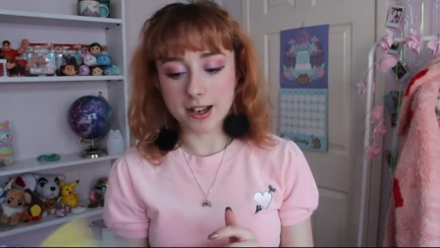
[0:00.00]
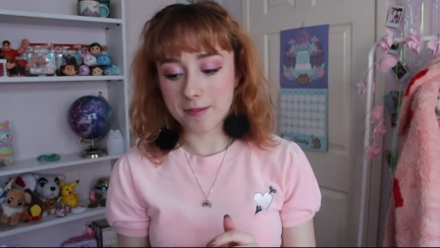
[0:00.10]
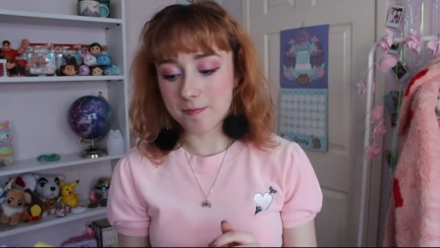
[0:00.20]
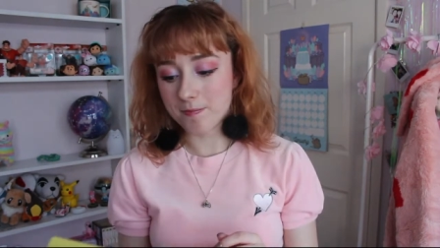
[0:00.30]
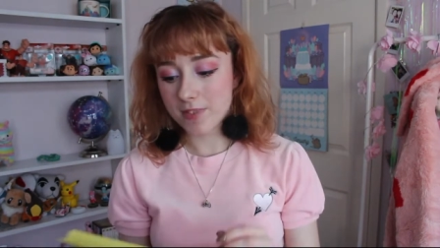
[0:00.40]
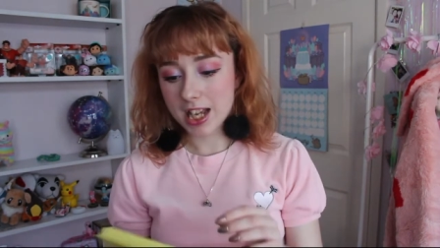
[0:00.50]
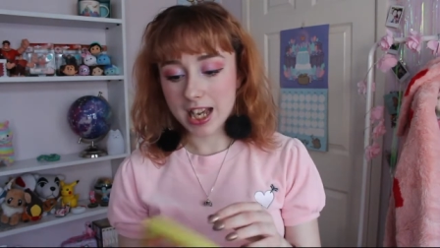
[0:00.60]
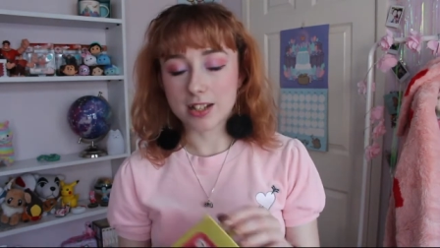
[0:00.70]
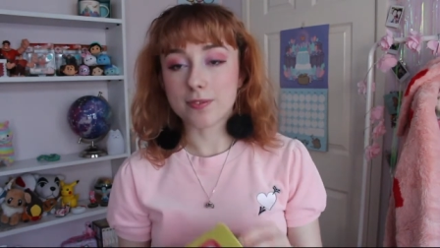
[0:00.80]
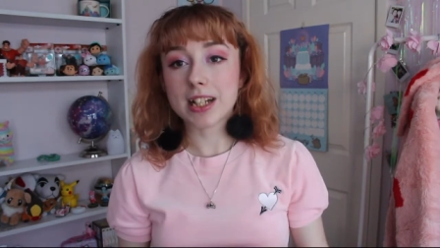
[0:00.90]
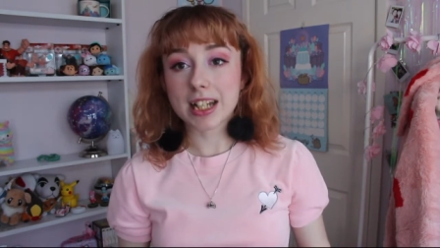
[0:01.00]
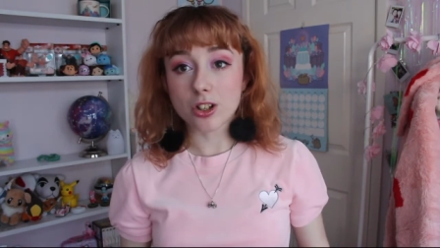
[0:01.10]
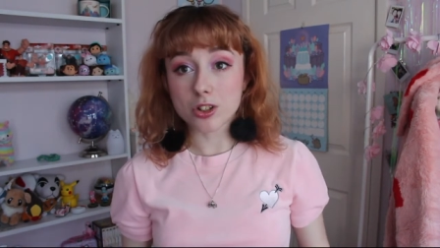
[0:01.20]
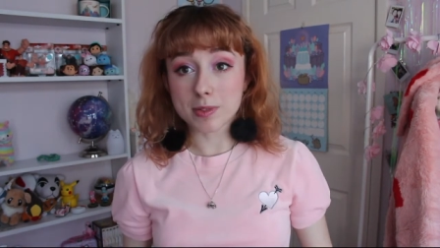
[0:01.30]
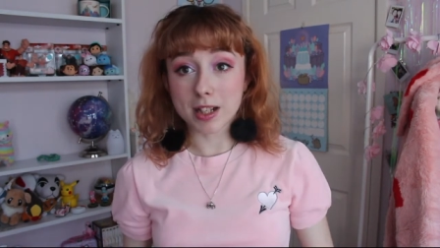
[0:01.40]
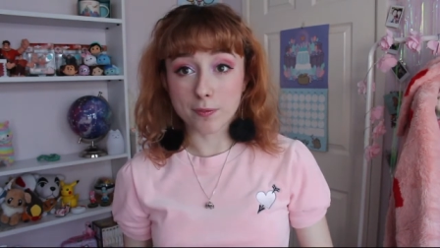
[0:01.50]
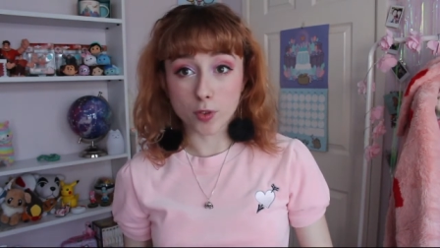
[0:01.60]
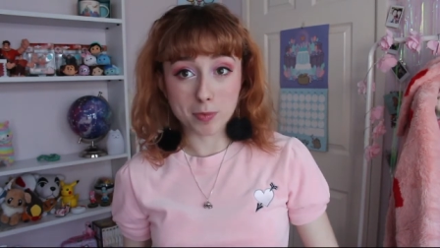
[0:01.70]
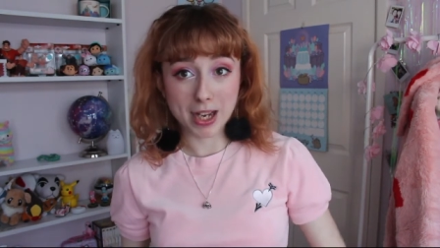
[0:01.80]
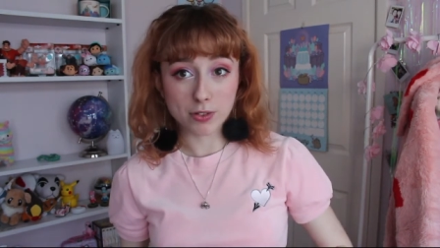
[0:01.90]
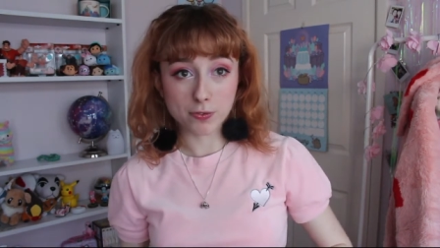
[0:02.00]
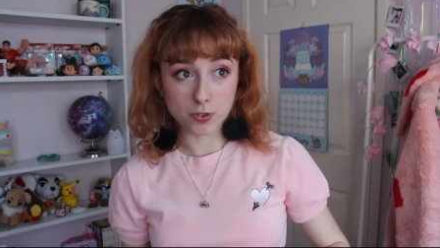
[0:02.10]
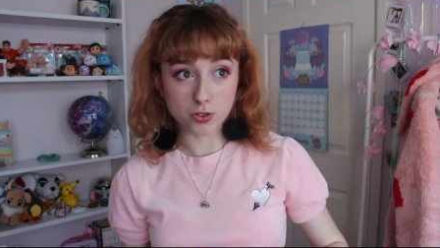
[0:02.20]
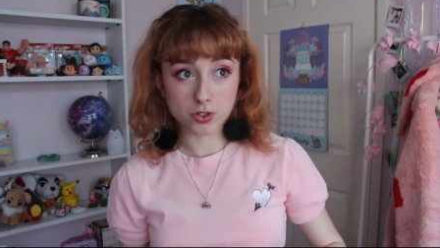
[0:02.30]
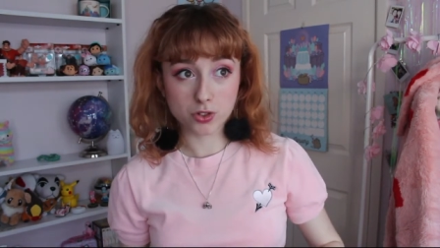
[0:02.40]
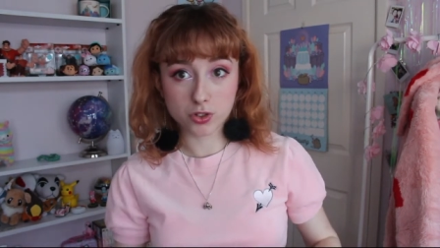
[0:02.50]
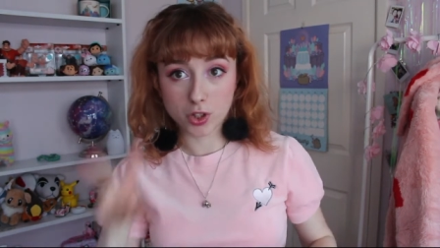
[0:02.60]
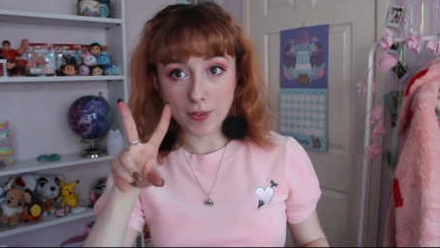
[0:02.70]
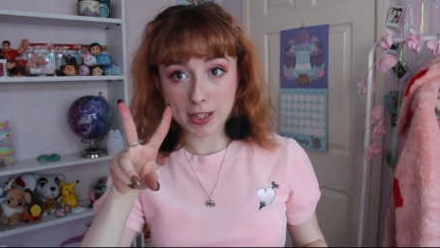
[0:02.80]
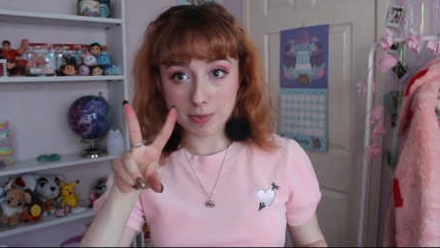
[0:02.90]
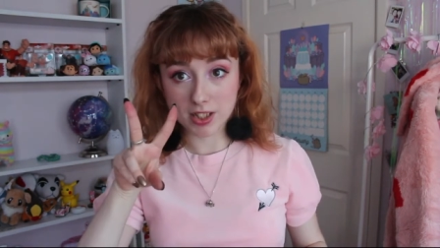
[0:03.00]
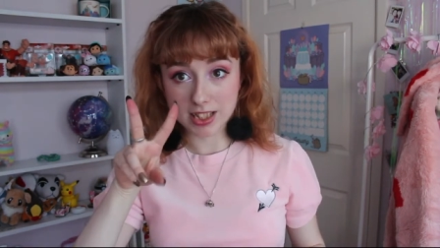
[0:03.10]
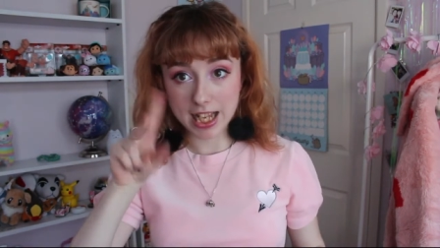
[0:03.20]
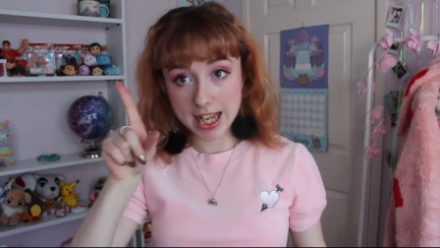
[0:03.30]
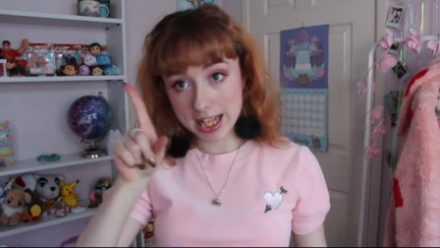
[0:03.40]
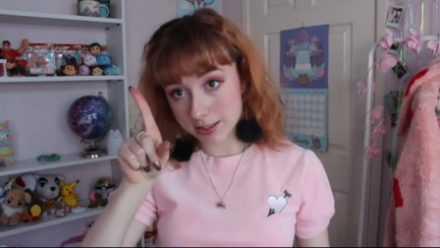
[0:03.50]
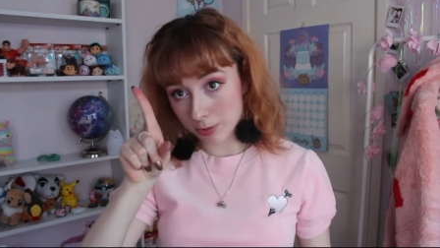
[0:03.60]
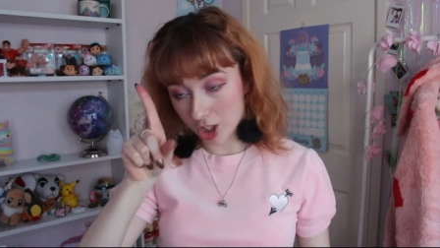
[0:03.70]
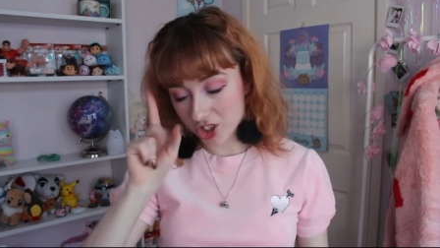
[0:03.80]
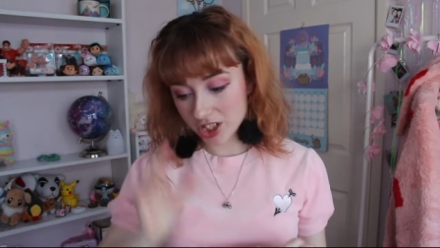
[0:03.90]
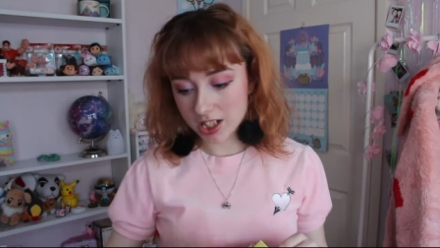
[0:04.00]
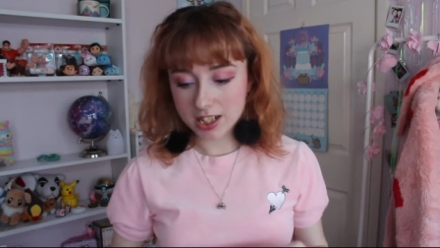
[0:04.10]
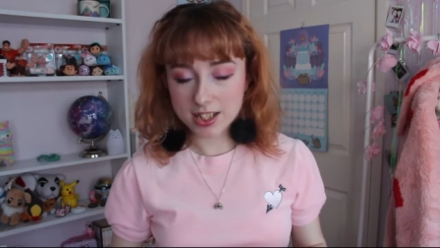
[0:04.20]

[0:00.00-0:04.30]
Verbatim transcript: Um, and I think it cost me like £4 for two face masks and the brush.